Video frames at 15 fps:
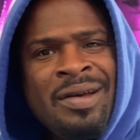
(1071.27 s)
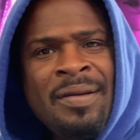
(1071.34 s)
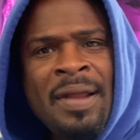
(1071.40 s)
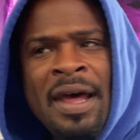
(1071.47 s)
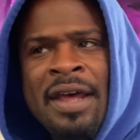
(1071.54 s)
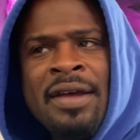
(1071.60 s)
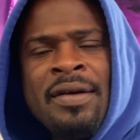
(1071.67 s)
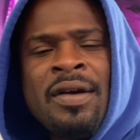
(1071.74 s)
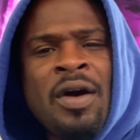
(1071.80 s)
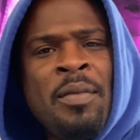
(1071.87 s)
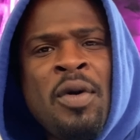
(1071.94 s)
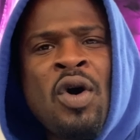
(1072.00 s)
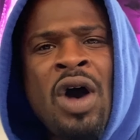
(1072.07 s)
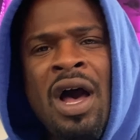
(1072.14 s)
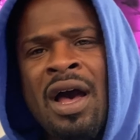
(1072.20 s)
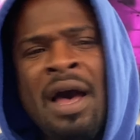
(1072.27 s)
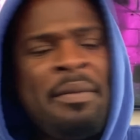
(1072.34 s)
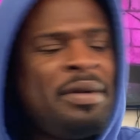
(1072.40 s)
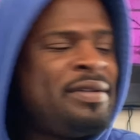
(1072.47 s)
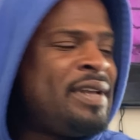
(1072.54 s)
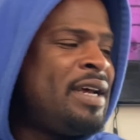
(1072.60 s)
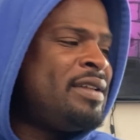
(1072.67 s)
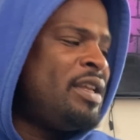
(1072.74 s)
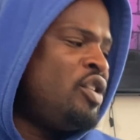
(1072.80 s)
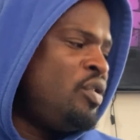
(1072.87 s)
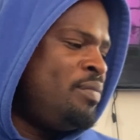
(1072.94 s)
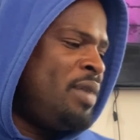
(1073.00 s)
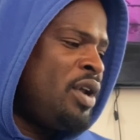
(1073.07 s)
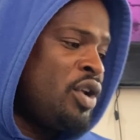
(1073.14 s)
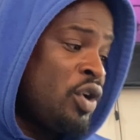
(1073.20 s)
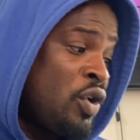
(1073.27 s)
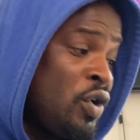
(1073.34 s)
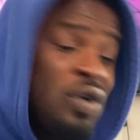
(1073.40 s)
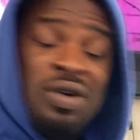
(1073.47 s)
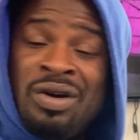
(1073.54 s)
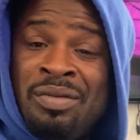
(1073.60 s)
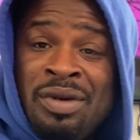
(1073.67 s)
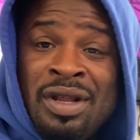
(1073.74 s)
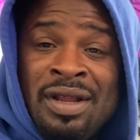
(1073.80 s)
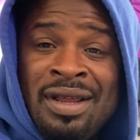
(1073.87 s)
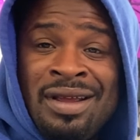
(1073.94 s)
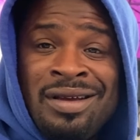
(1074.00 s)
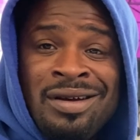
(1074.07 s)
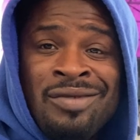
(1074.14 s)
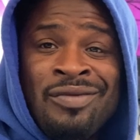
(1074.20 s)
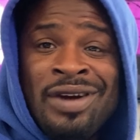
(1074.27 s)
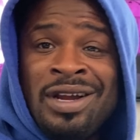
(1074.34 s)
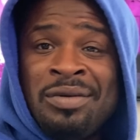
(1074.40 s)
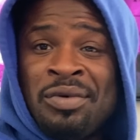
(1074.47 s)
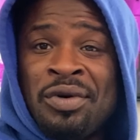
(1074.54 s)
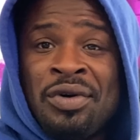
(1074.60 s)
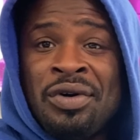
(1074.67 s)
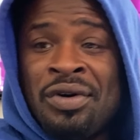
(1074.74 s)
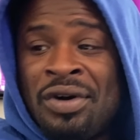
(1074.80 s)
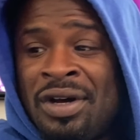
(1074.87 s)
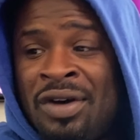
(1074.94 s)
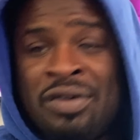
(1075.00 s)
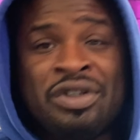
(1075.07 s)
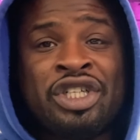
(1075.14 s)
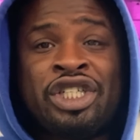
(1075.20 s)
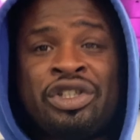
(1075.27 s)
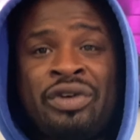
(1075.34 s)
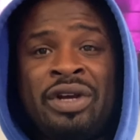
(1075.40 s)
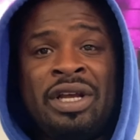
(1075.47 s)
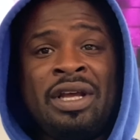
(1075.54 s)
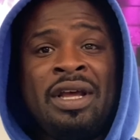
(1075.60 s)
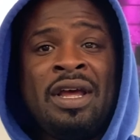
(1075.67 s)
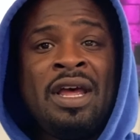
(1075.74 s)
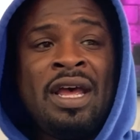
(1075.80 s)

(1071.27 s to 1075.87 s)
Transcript: Like, come on, how, how many times have you met a girl, a random girl on the street,